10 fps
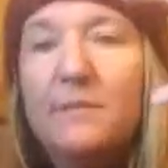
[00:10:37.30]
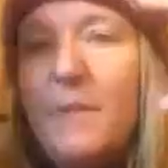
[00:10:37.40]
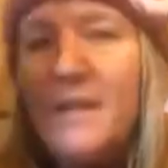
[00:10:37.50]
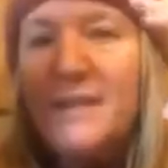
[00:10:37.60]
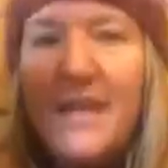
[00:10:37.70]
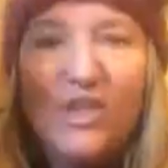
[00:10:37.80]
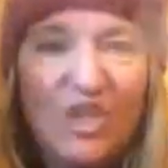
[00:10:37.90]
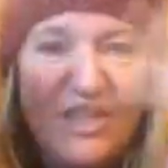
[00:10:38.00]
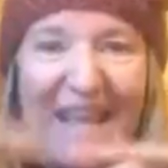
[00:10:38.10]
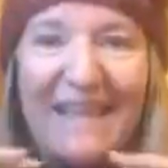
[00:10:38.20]
and
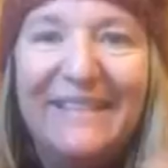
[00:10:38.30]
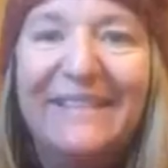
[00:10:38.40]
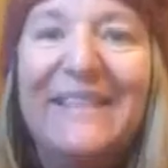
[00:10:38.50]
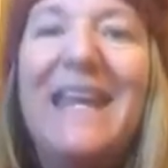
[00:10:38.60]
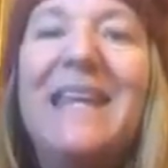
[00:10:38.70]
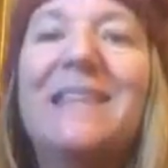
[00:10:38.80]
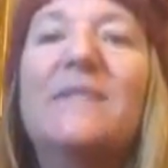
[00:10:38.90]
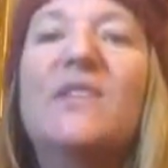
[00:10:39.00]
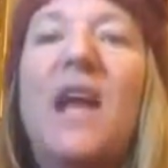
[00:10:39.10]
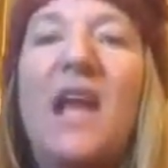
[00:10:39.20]
meditations, and the length
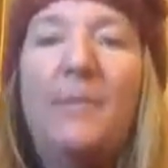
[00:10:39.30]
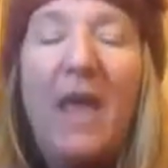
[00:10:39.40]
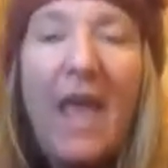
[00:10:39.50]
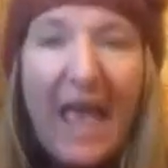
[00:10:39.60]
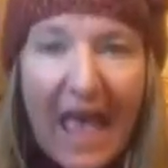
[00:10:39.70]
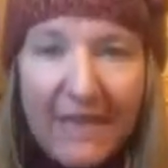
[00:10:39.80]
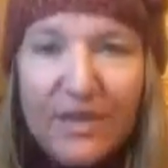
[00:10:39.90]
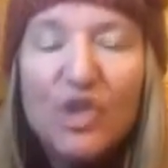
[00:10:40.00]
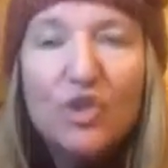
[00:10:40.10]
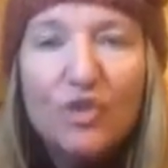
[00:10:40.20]
of time and
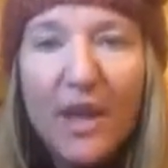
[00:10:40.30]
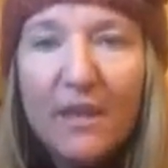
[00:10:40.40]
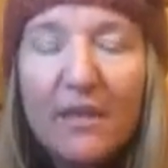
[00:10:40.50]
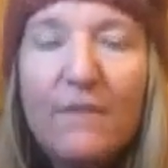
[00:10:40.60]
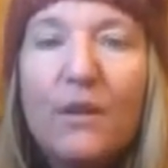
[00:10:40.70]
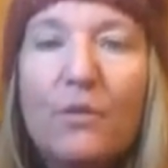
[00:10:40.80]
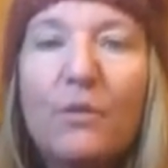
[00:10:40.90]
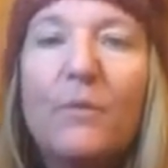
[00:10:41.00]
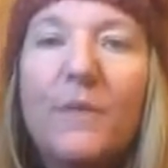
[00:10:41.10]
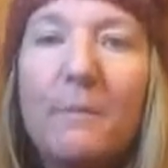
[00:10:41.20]
the strength of the
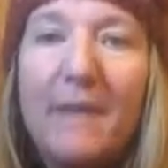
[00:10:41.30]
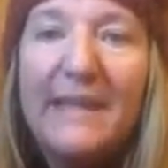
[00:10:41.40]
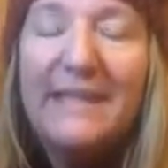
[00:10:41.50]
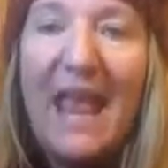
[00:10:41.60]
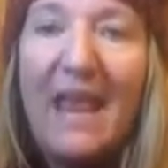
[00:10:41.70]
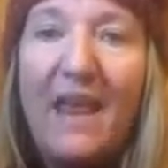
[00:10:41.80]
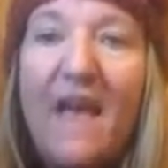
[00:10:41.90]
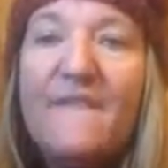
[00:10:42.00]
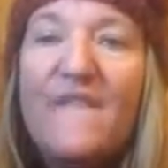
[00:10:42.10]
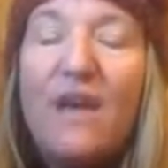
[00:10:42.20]
group that makes a
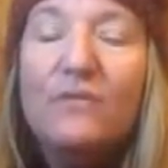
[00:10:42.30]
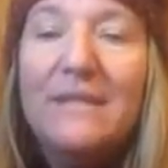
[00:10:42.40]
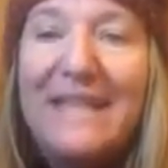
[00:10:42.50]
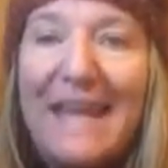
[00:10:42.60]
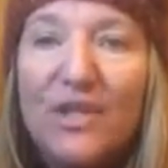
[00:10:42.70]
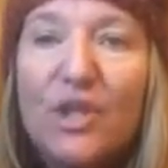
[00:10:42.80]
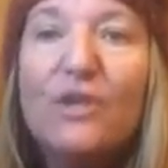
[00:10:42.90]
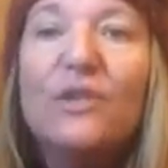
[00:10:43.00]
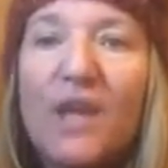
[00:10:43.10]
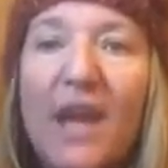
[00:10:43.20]

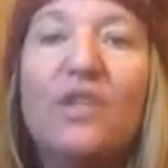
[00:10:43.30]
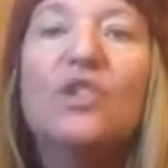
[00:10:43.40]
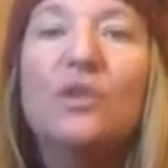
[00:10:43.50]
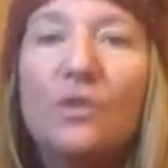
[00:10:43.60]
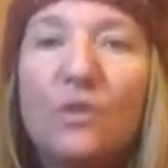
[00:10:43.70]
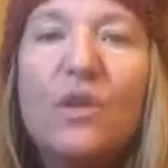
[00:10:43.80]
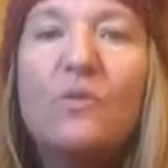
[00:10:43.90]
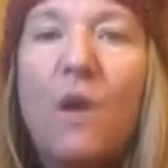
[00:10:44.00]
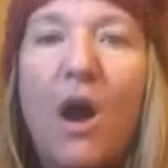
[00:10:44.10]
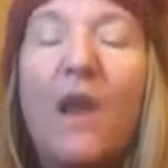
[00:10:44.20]
foundational change in who
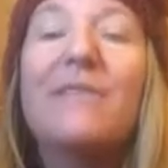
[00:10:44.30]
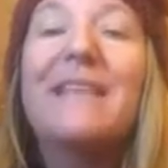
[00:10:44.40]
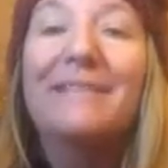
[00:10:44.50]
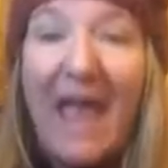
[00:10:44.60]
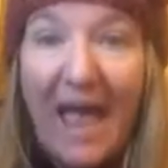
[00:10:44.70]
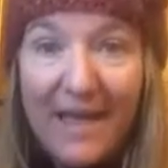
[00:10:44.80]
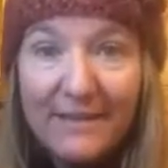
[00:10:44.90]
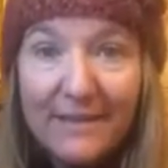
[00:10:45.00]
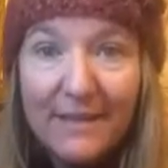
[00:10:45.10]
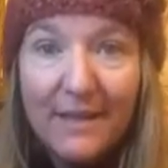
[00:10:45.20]
you are that
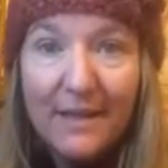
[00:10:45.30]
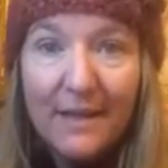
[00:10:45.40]
lasts